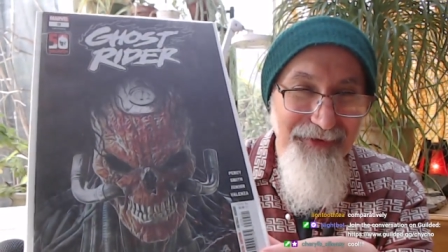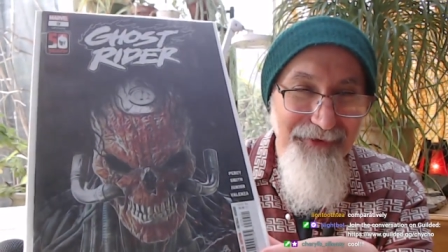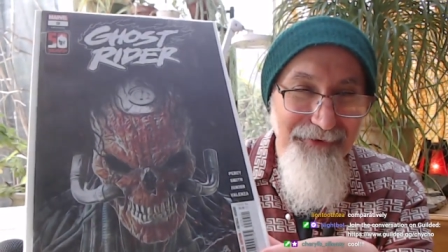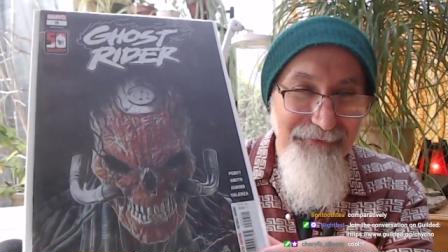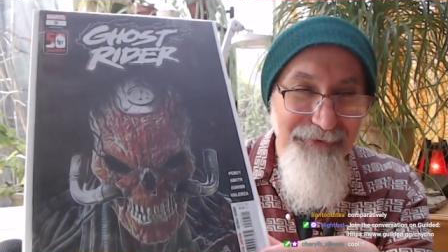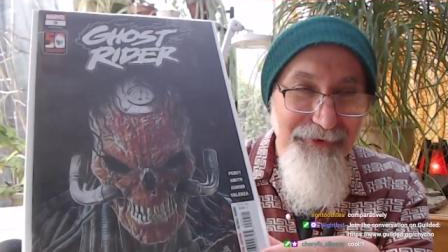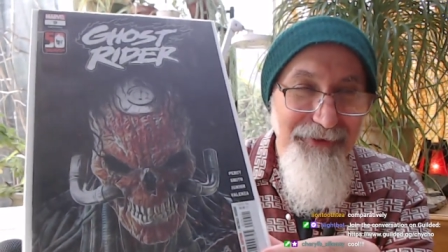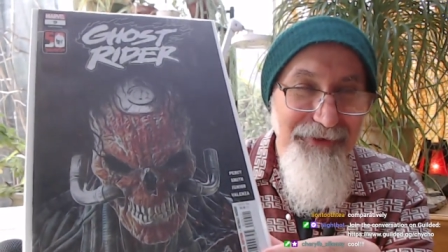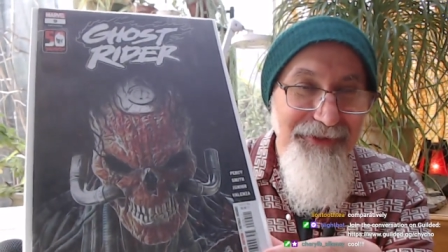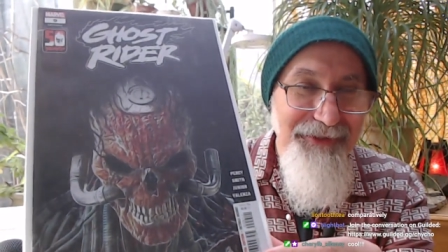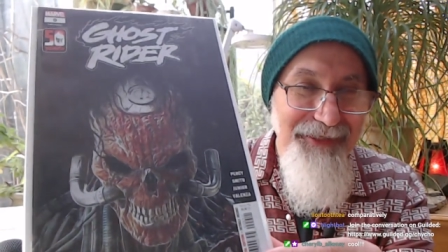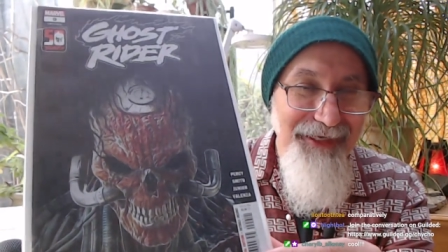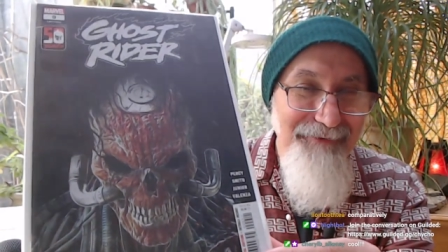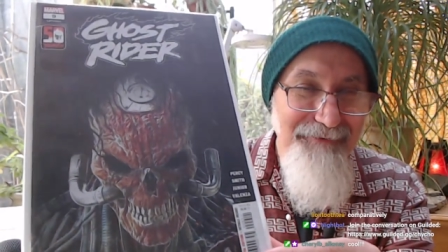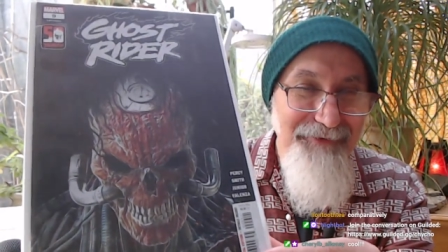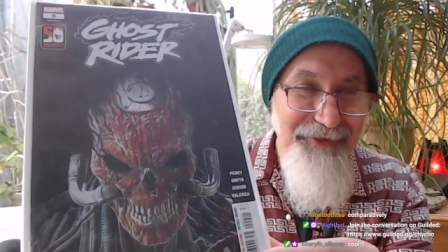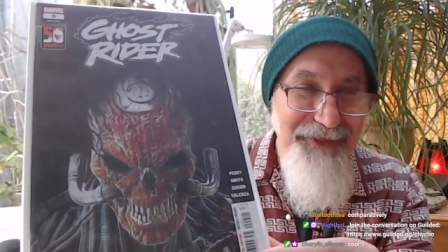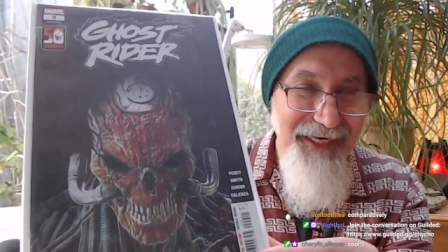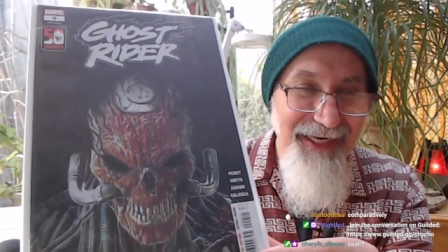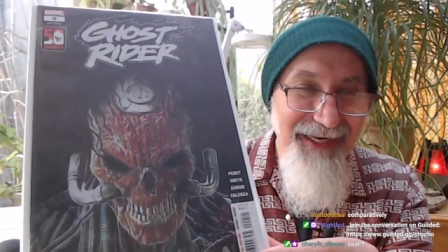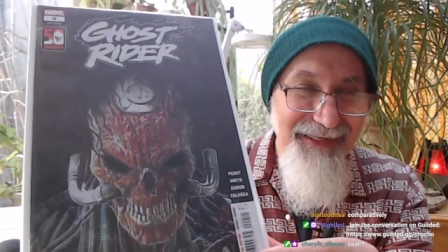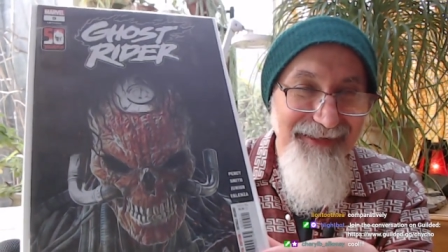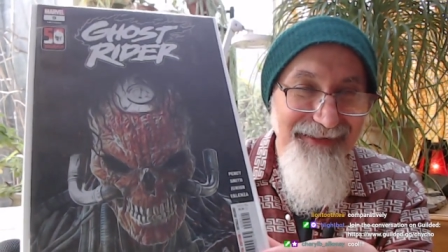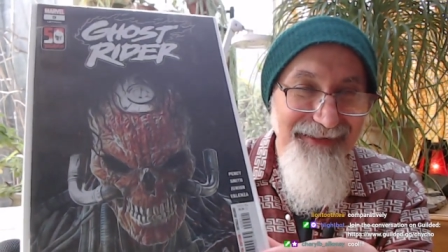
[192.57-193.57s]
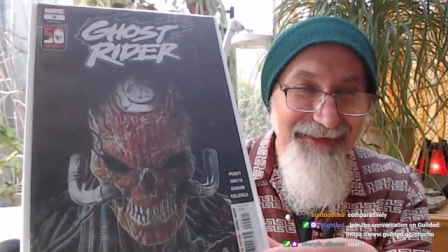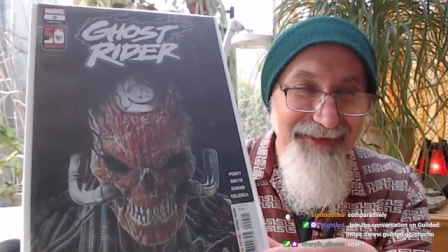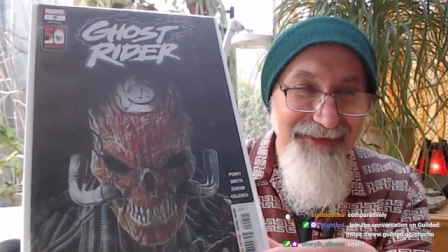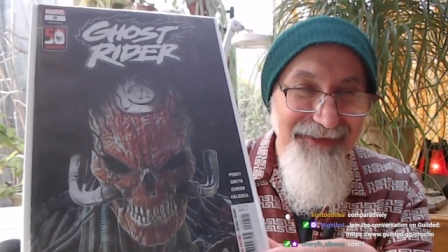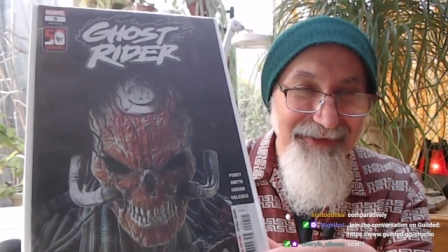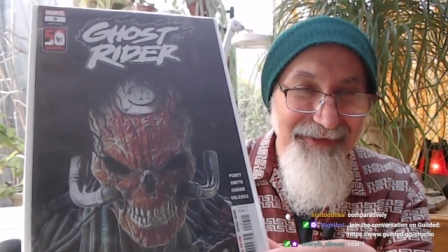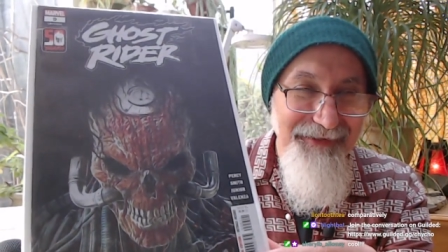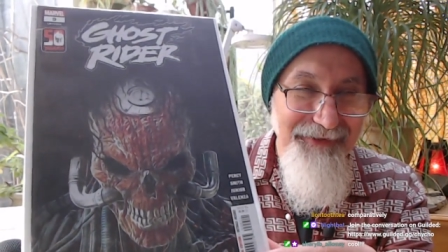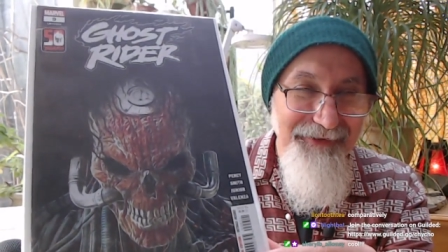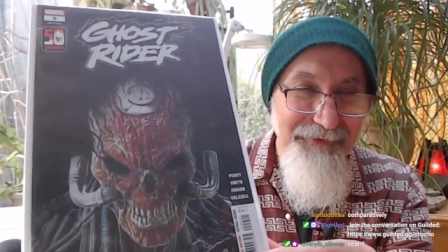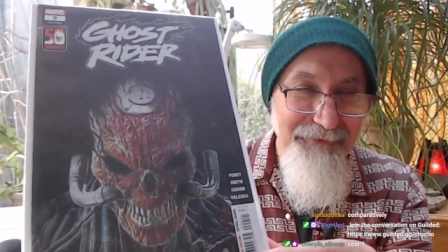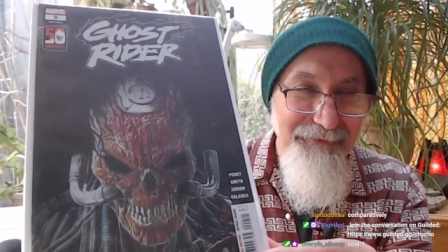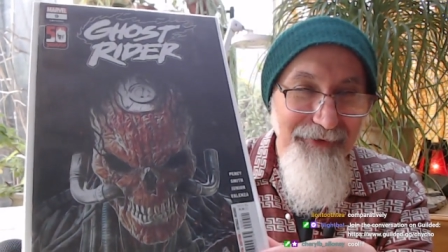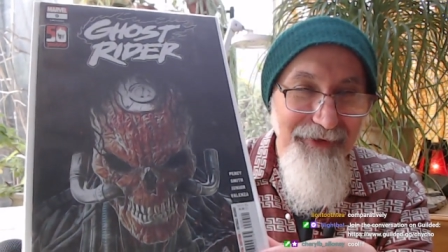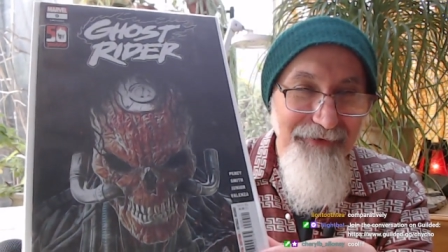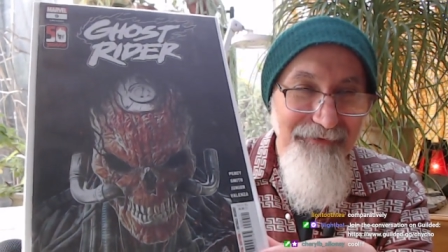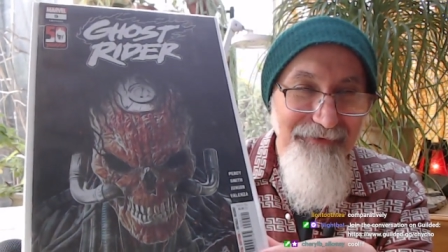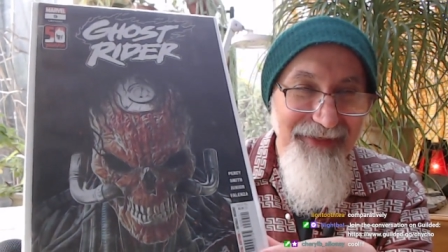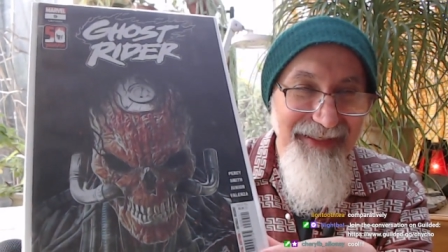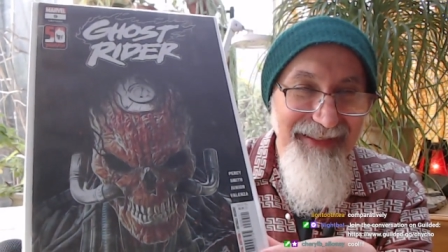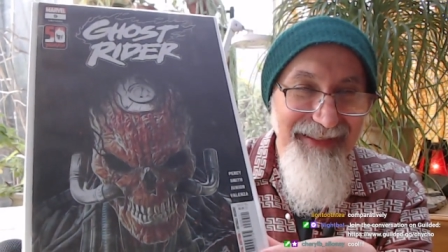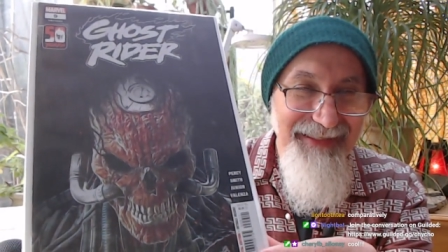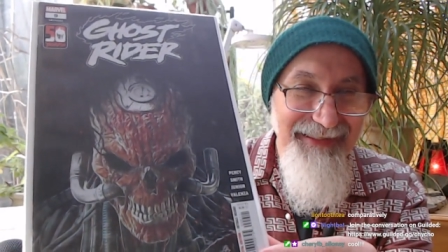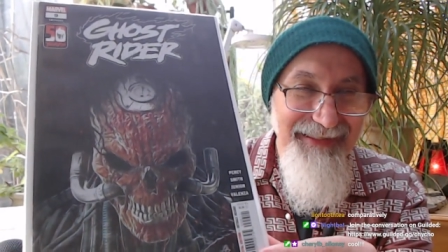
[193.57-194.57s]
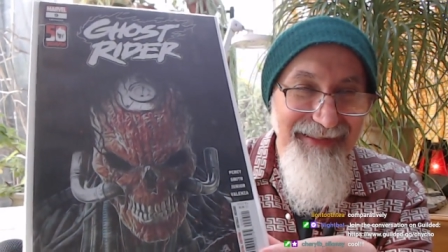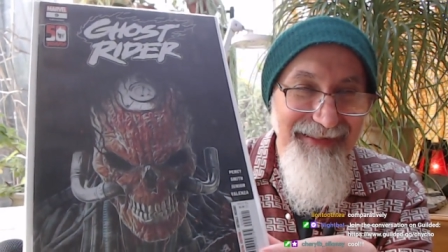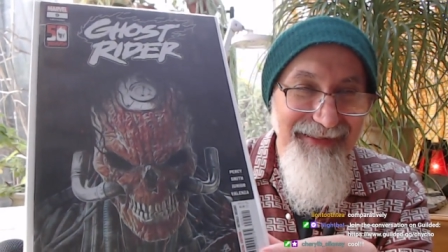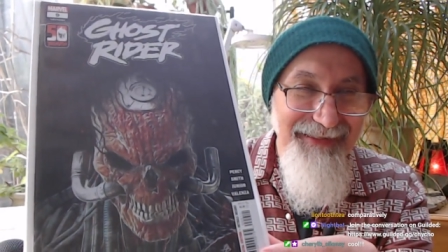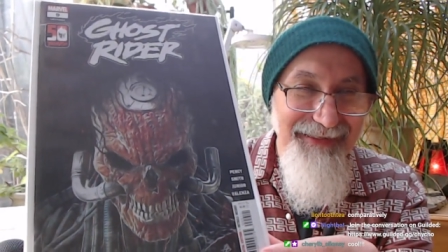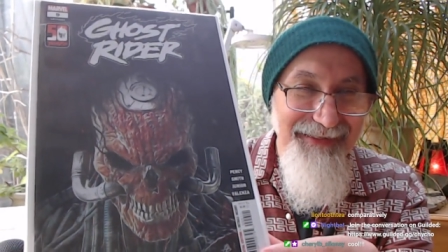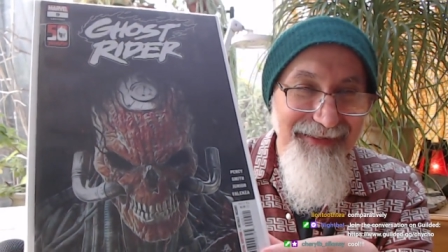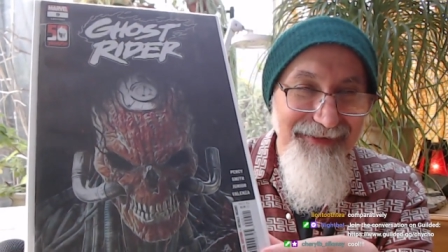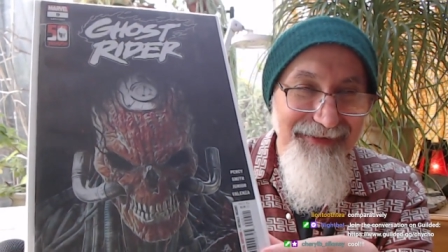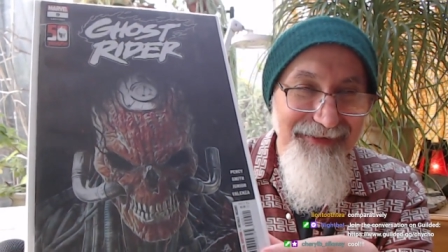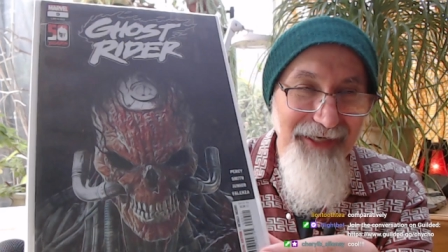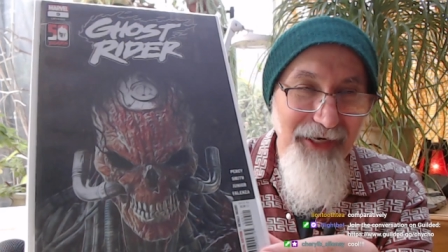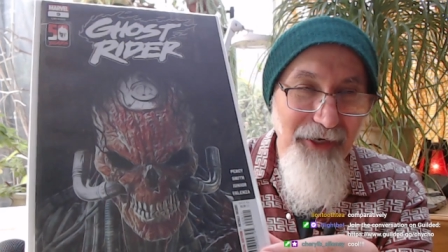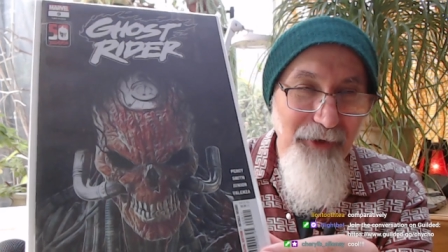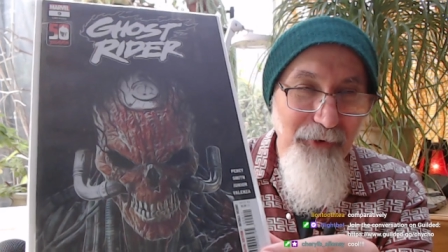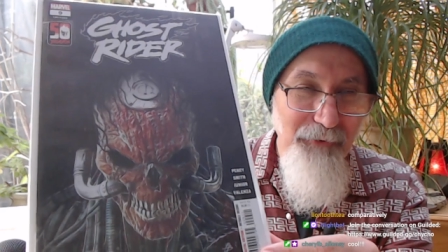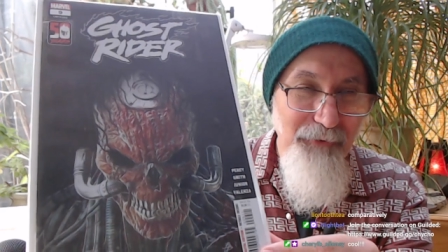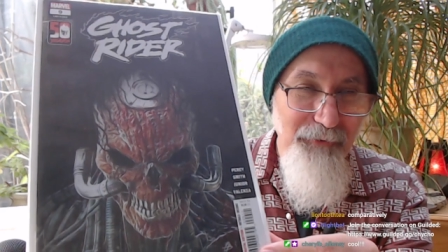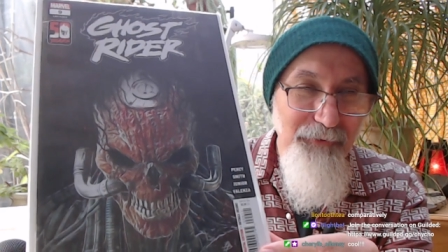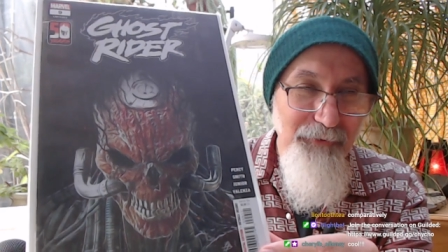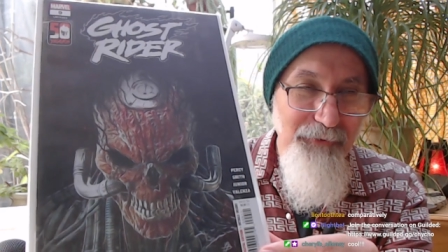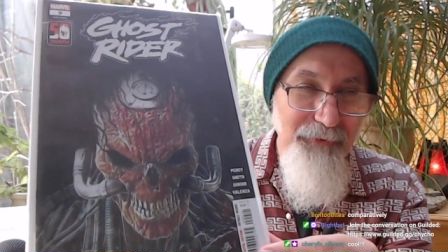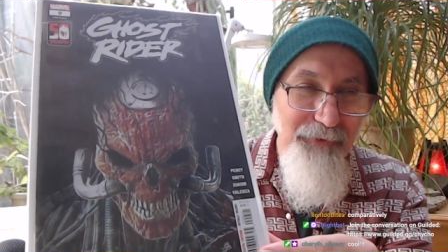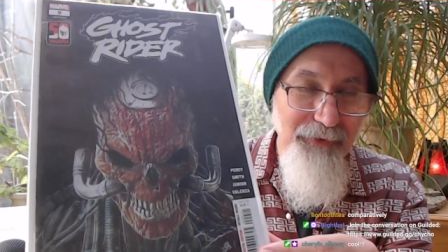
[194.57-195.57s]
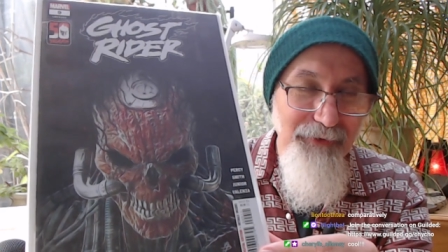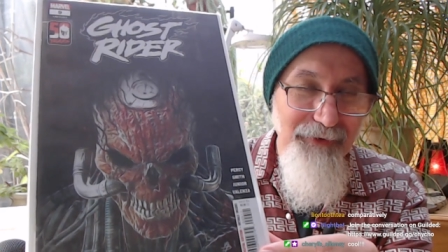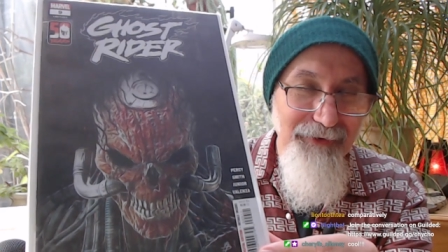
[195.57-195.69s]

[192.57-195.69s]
First time chat. Ravine Tahoe.